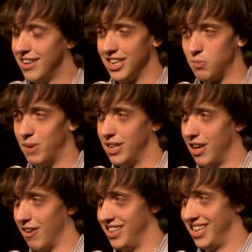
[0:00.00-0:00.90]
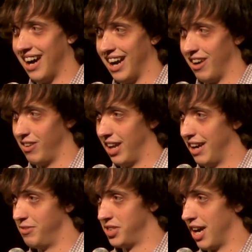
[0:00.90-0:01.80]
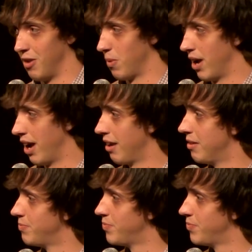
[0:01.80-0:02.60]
that spend their entire lives that way.